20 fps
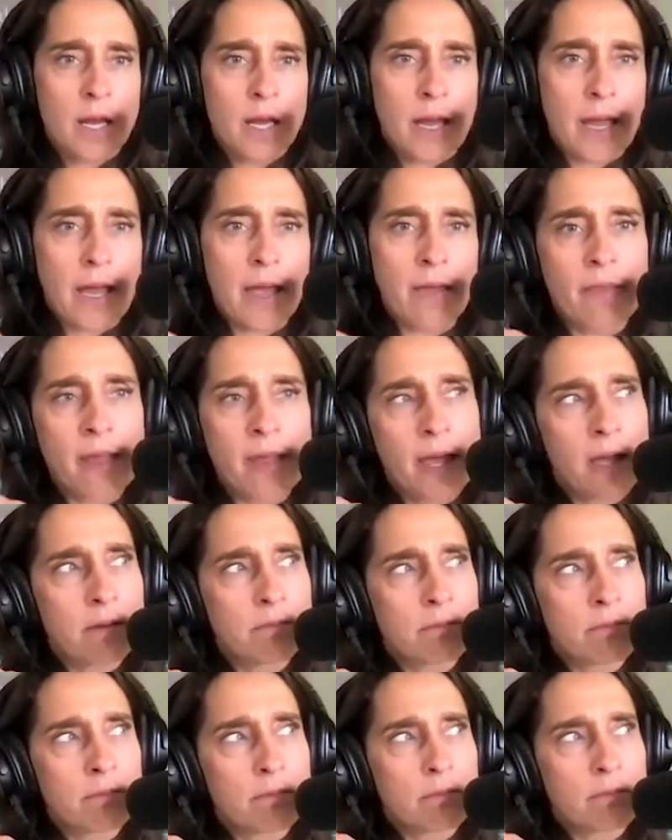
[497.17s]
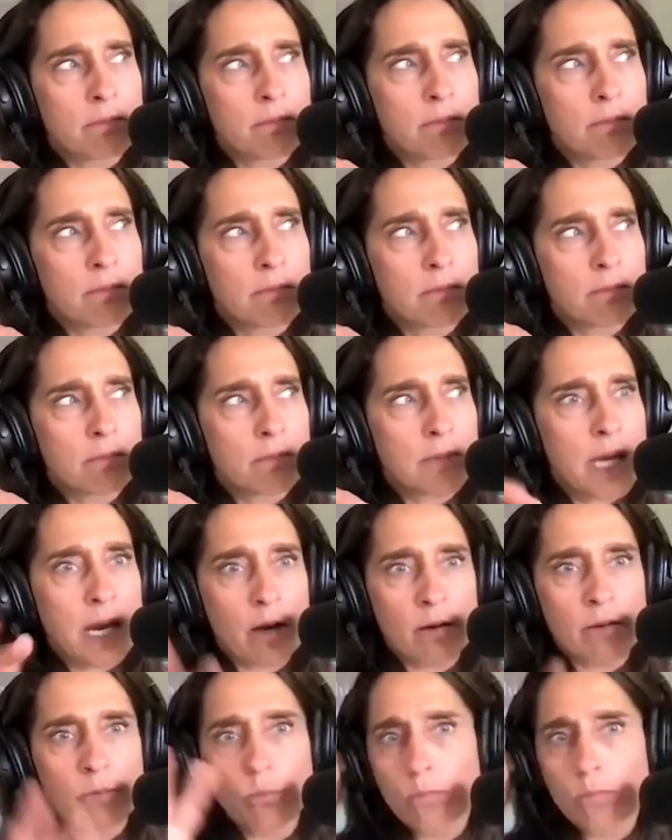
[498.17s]
and then
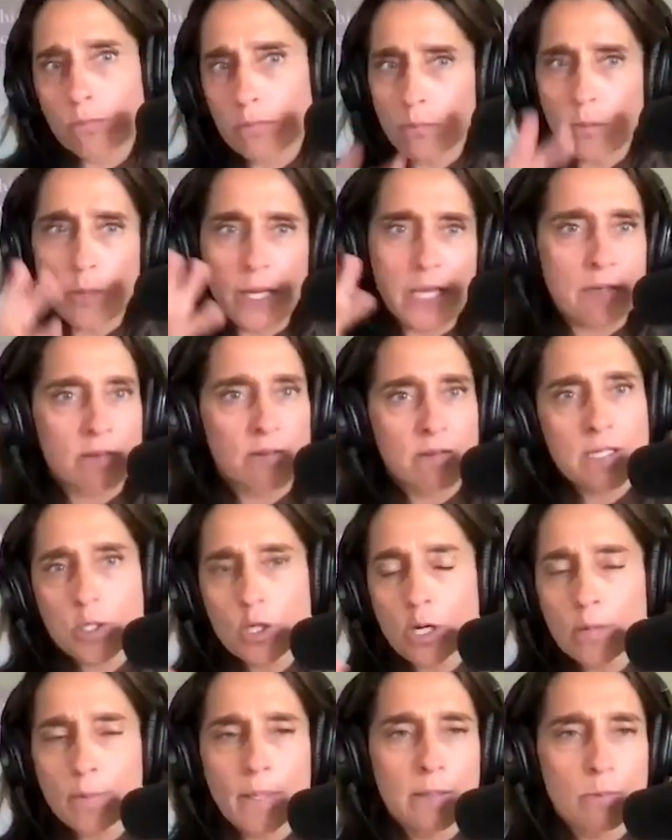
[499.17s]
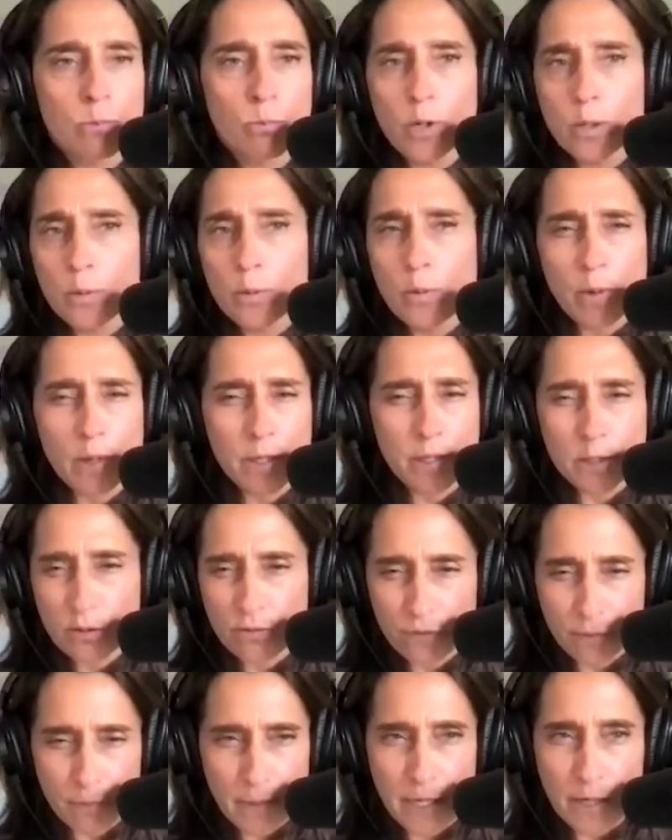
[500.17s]
Karen, we can determine what do we want to do
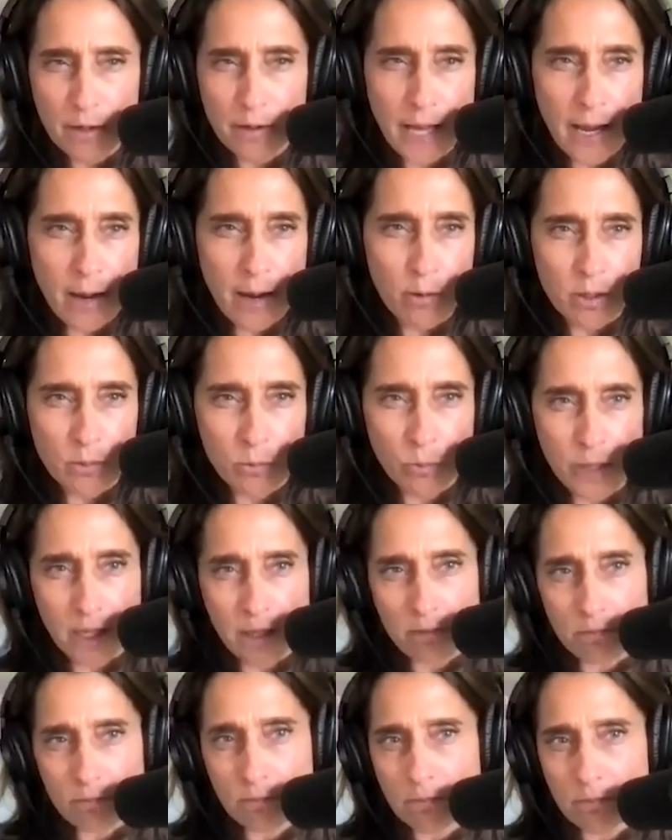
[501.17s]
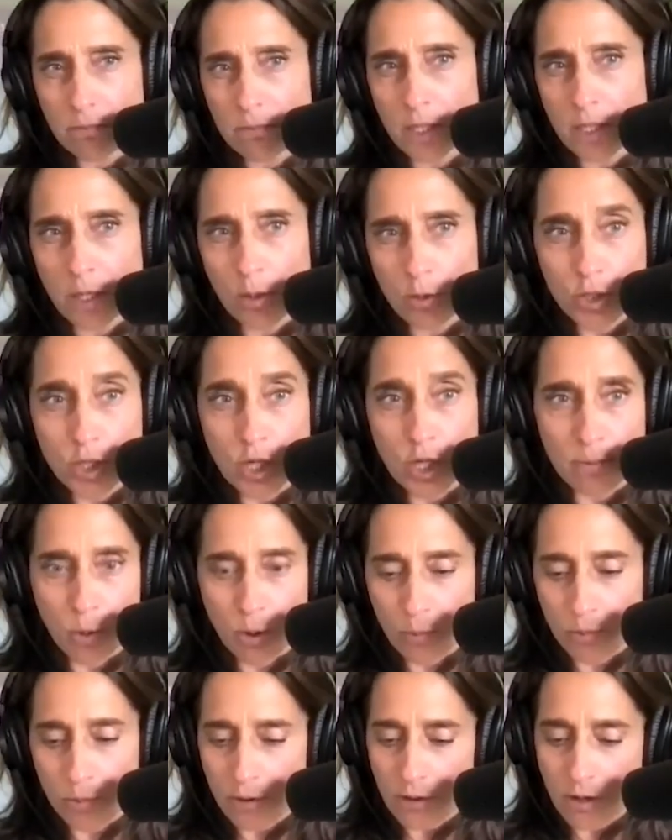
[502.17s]
from here, and how can we you sure. know share more
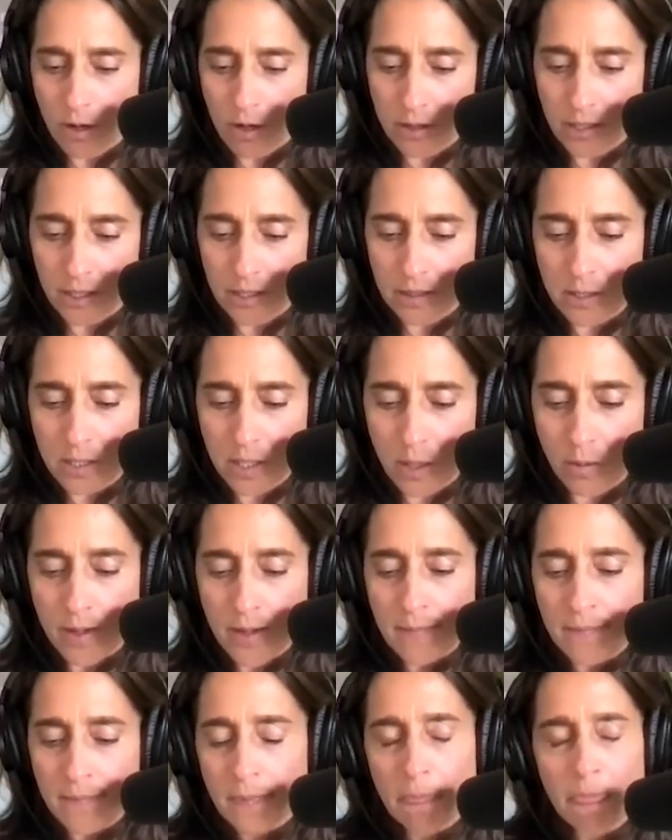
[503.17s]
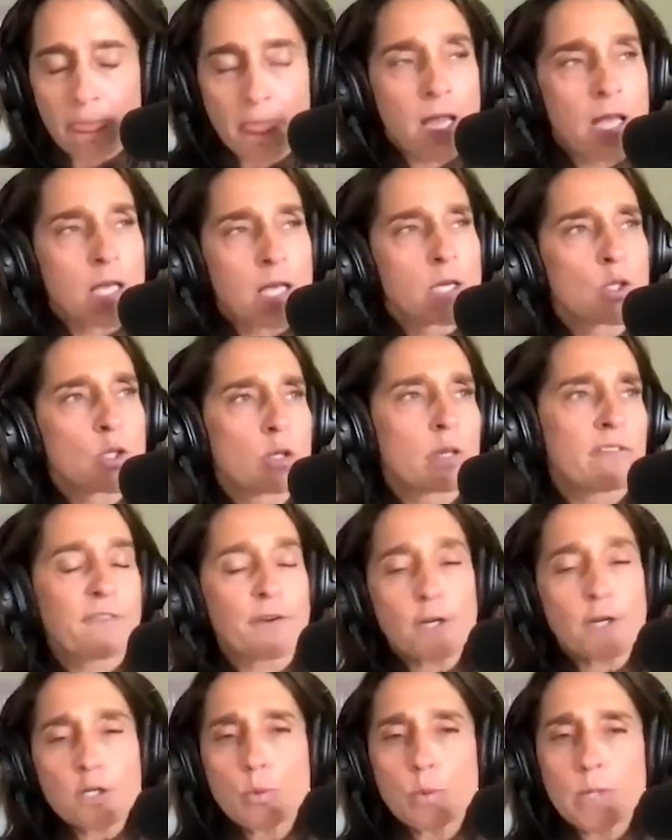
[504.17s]
with our audience. So, so the
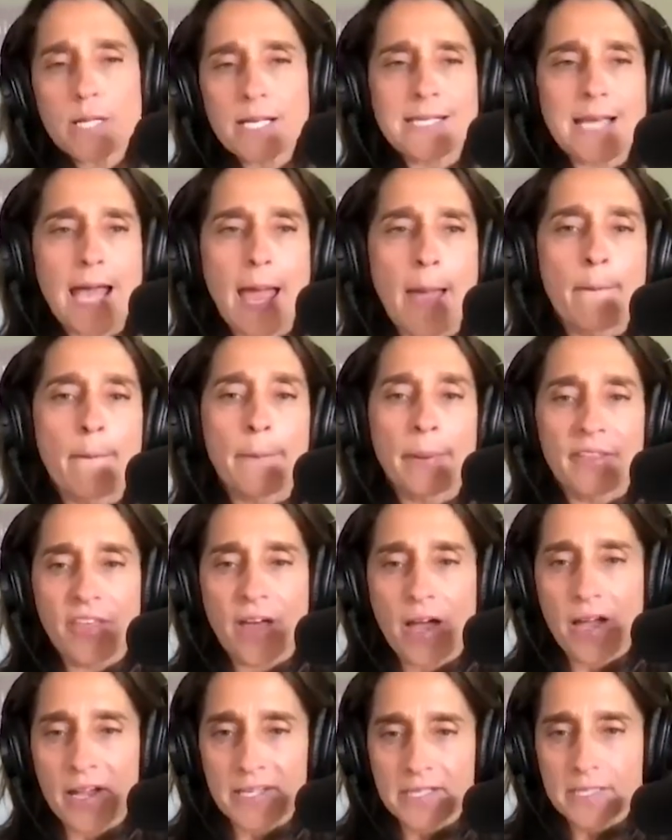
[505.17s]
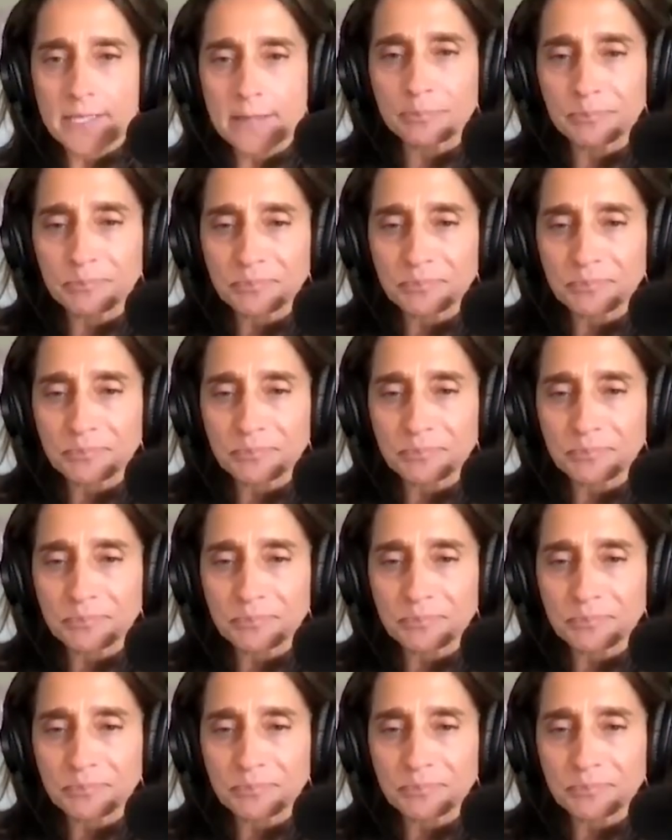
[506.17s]
first one is empathize,